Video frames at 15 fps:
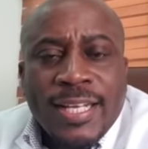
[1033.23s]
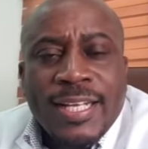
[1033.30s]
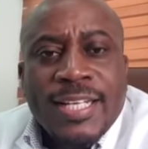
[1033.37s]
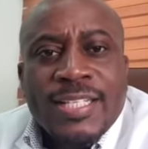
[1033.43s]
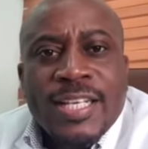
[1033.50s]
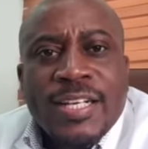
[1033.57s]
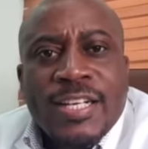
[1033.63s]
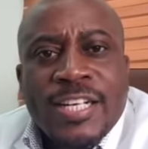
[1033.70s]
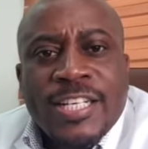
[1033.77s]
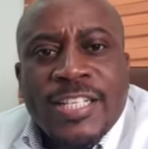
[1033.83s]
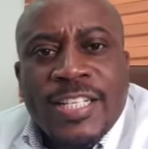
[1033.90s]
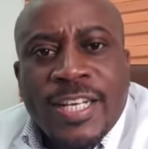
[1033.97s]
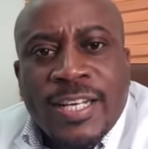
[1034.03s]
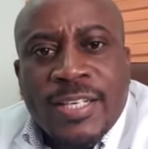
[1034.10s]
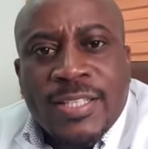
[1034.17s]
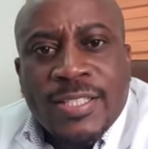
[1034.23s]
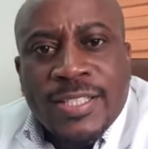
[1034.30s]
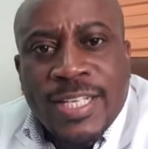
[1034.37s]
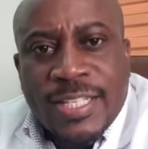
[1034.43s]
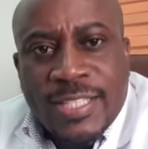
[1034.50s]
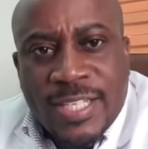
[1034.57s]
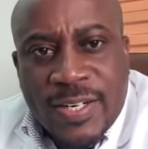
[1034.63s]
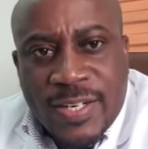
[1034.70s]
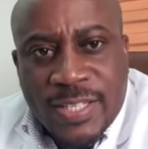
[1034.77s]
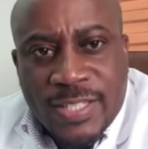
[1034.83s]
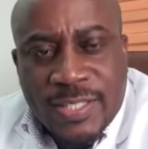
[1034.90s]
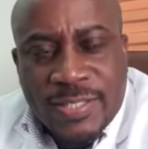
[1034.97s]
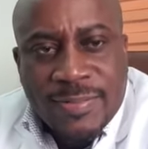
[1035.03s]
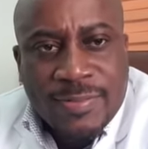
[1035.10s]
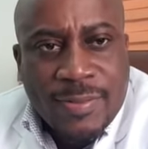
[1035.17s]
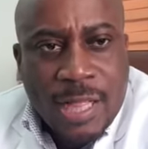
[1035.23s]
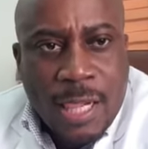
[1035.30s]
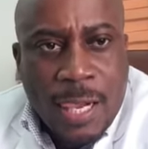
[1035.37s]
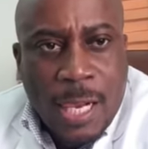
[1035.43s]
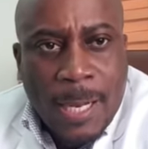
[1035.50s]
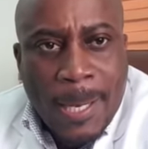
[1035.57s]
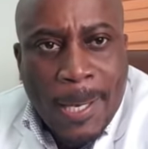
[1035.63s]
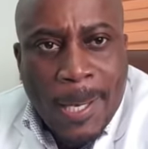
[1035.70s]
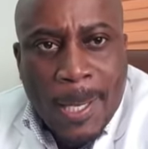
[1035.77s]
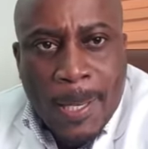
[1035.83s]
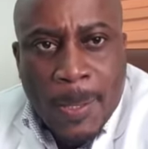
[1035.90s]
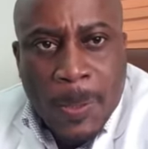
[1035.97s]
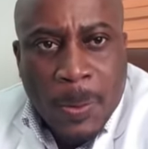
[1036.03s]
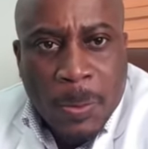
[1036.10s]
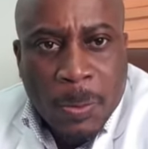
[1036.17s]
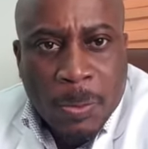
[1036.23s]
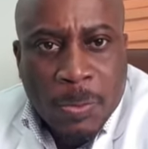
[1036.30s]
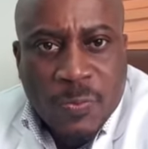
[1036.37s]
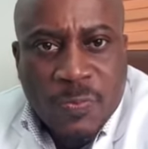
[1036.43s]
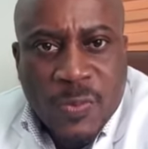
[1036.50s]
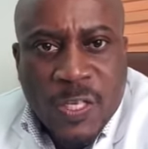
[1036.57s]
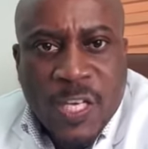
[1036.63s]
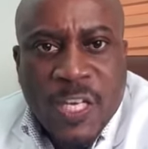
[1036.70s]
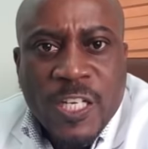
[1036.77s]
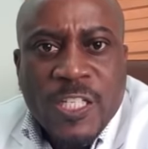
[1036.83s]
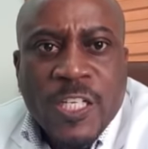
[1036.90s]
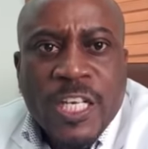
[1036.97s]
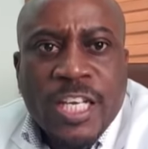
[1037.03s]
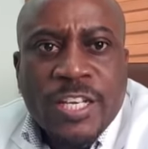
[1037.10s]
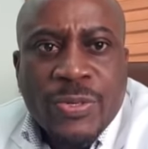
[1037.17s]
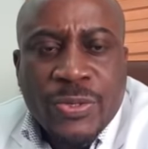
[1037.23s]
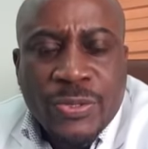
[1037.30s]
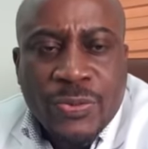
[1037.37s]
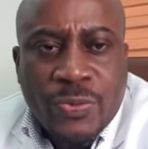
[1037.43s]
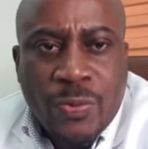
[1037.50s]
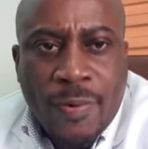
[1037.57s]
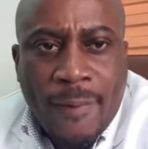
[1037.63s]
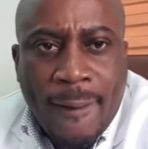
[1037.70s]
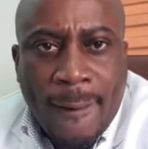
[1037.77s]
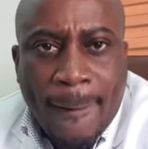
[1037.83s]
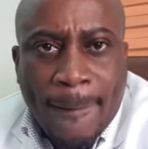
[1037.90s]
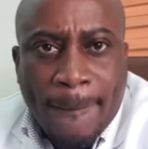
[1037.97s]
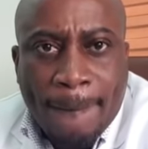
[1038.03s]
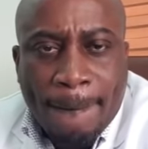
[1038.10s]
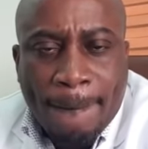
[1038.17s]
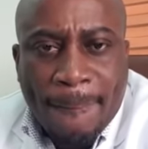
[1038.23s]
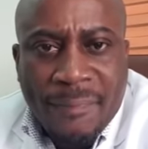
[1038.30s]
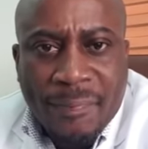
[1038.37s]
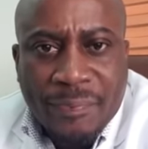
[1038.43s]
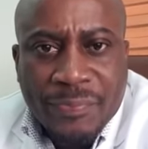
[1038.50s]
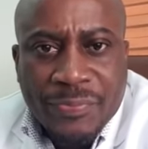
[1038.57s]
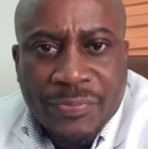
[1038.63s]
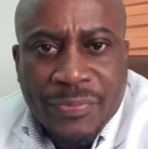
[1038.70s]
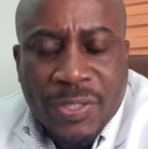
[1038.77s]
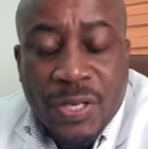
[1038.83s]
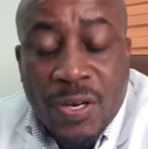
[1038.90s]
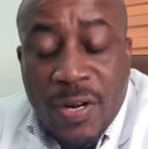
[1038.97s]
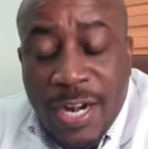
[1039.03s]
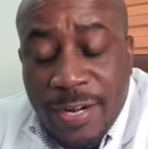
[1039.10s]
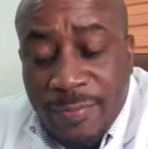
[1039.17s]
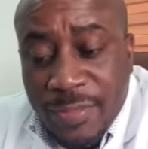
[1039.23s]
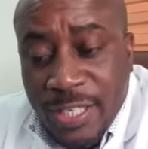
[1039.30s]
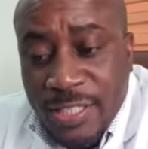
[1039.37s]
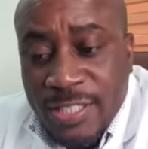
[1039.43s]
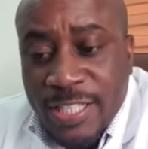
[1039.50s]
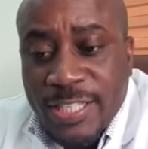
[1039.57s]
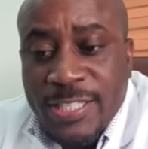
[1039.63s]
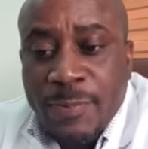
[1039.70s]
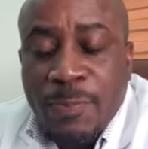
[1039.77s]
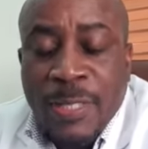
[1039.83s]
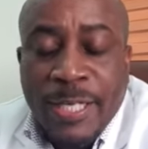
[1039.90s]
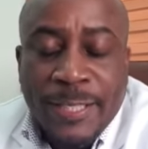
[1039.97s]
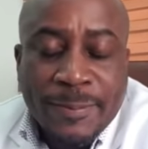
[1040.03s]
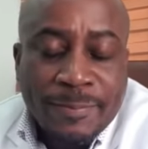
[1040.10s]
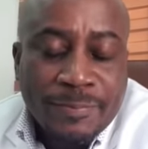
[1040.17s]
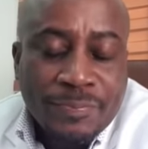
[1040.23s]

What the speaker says: is a hernia dangerous? Can it kill you? All right, let's explain.